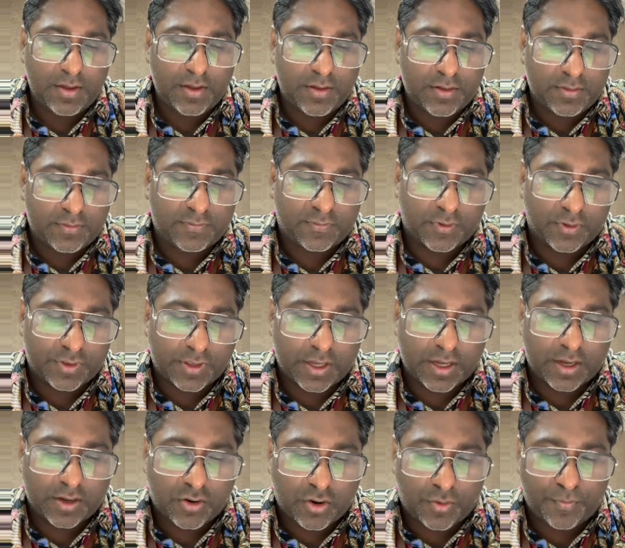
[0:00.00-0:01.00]
so
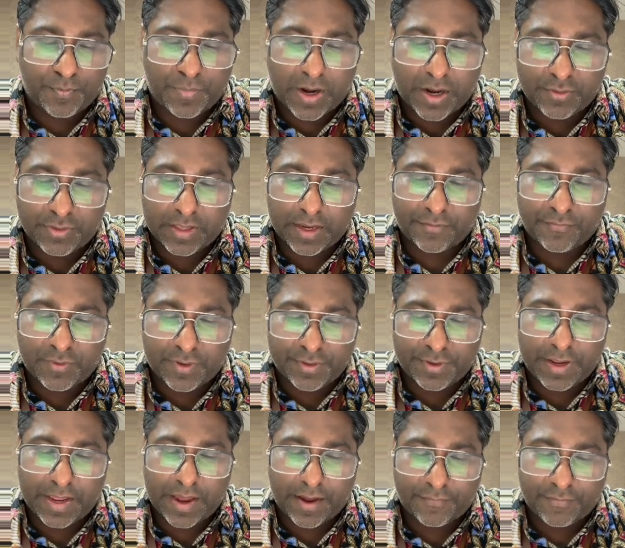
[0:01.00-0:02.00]
the compound that will
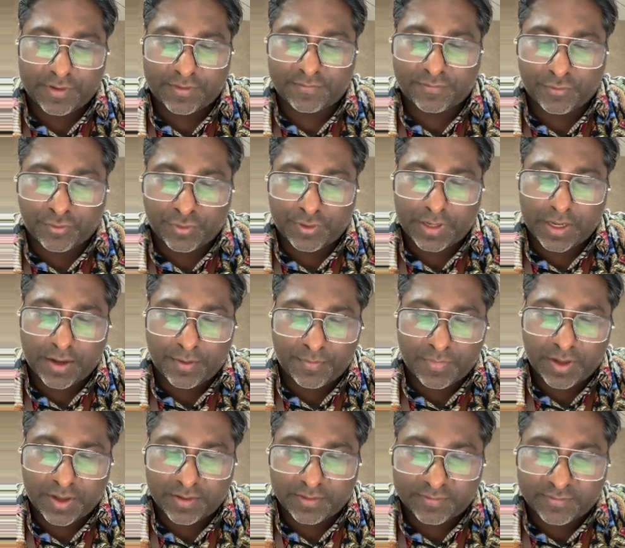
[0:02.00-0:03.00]
react with
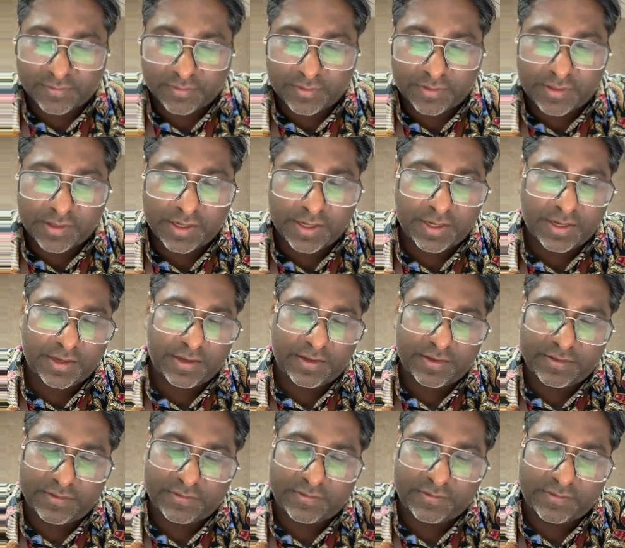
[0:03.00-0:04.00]
sodium is
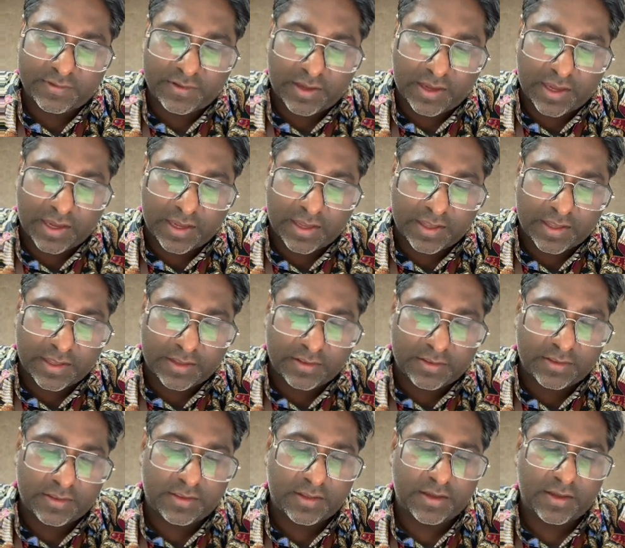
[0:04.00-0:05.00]
this
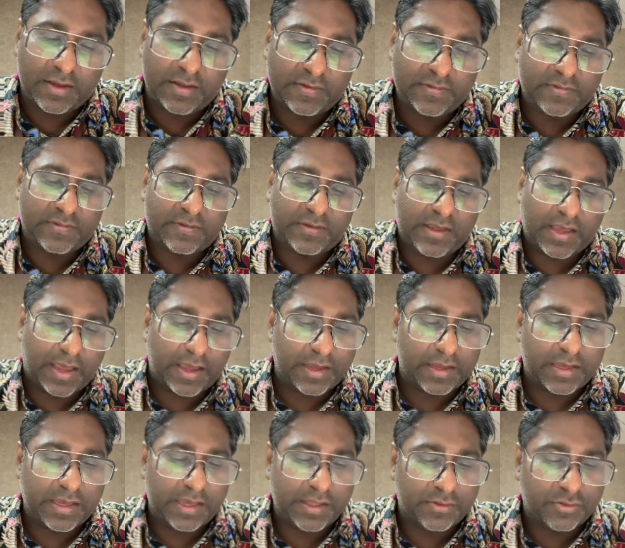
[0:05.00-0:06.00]
and this.
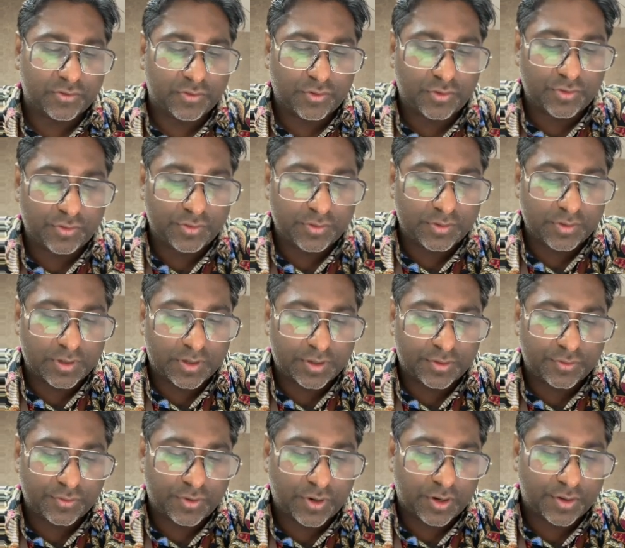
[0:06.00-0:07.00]
Okay, ketone
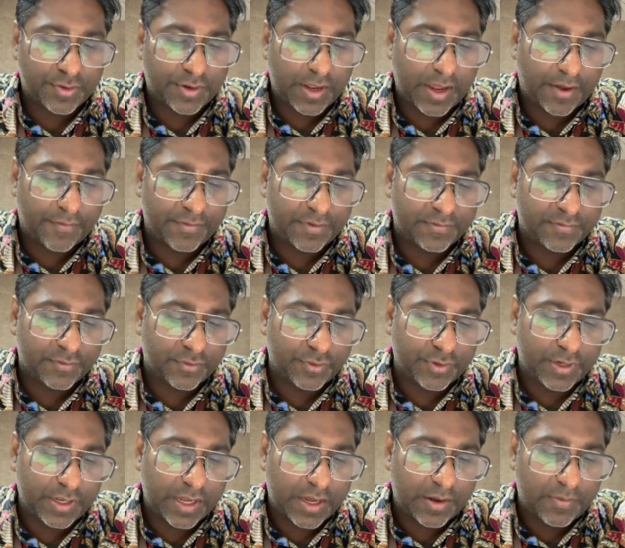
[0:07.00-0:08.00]
do not react with
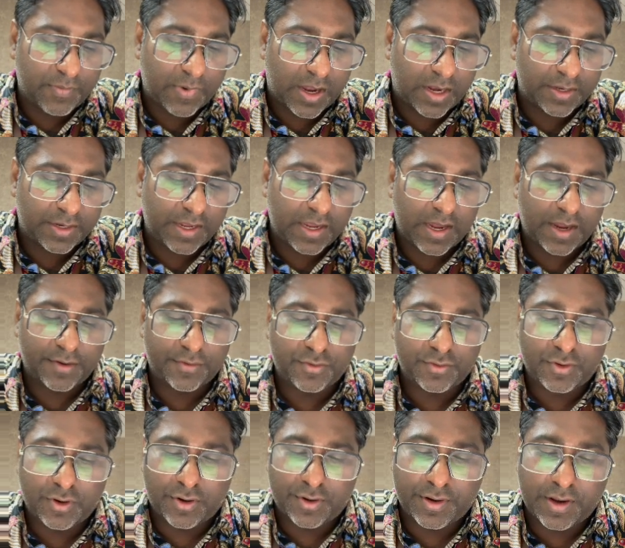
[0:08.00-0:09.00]
sodium, aldehyde do
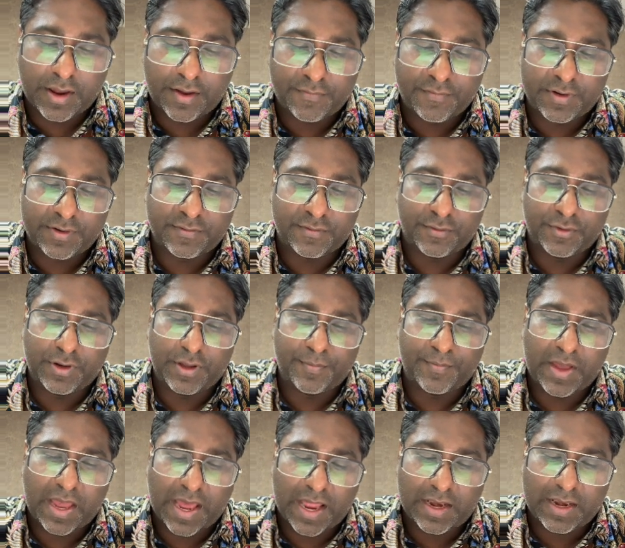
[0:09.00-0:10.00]
not react with
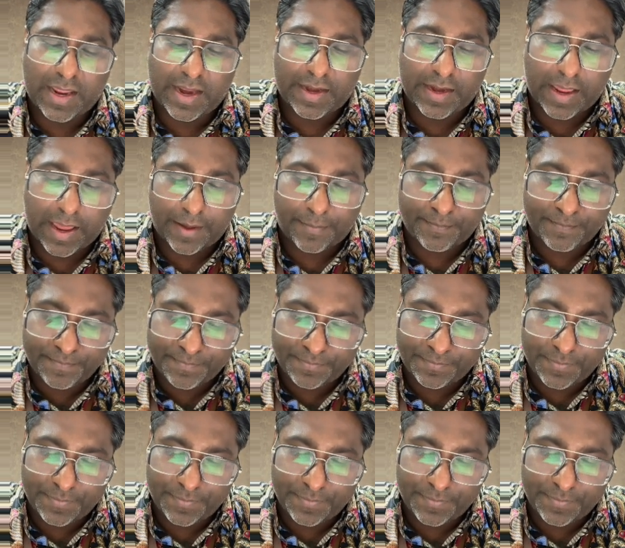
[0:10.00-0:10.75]
sodium, L and M.